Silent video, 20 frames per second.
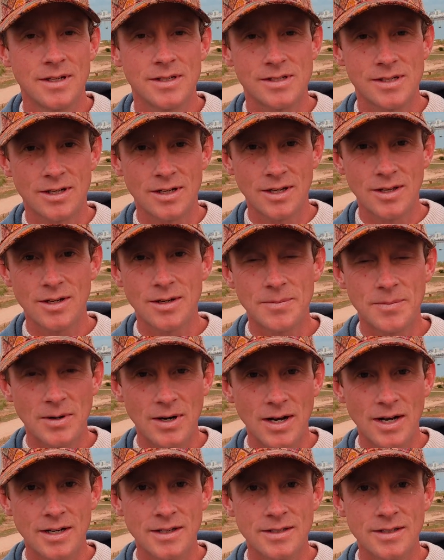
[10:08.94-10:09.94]
is another
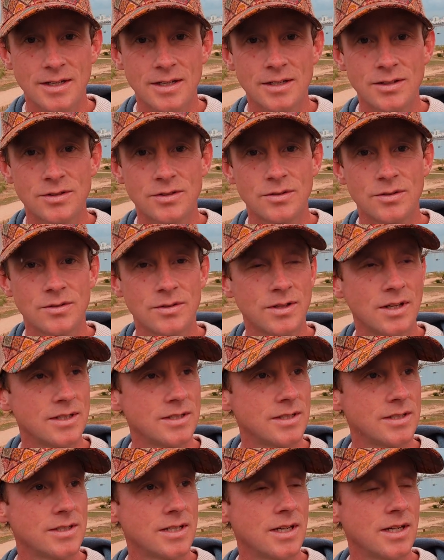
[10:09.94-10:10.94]
practice.
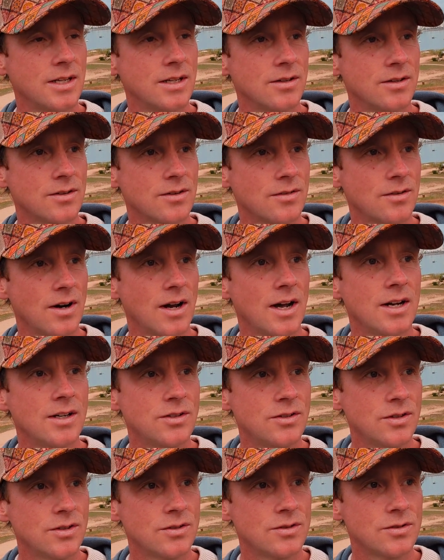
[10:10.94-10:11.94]
As I say, your
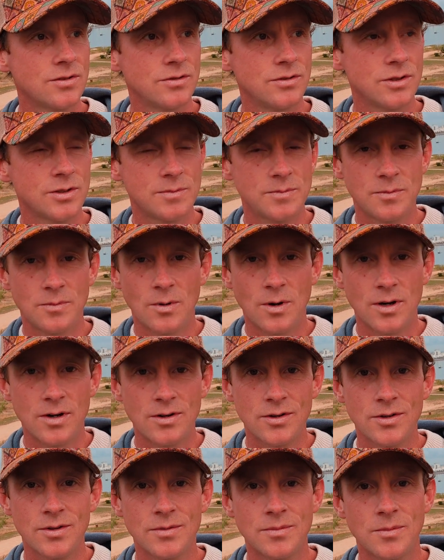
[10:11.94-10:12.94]
gratitude. So just what
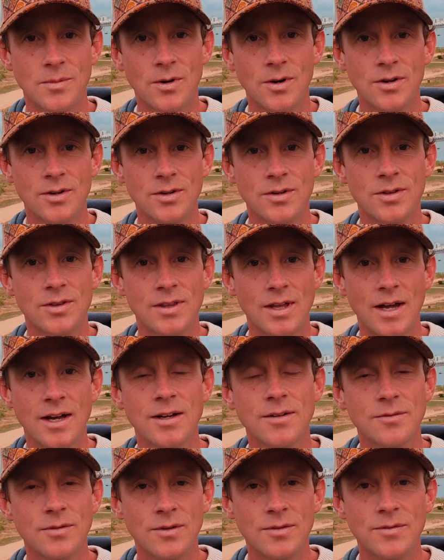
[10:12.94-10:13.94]
are you
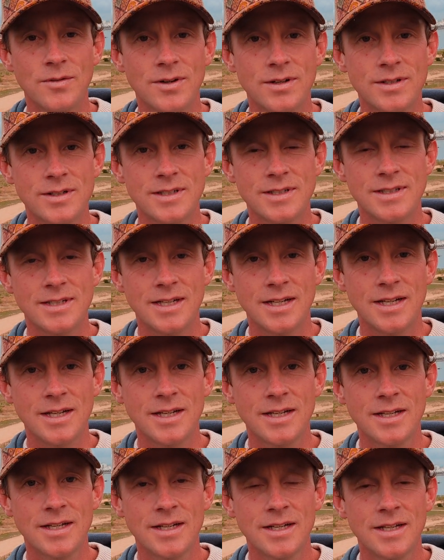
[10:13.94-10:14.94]
thankful for
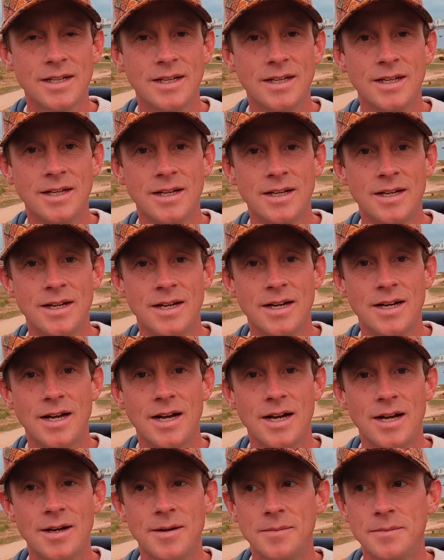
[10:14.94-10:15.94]
today?
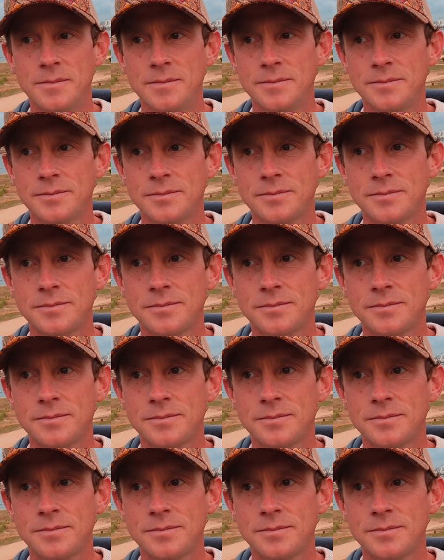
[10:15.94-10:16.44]
And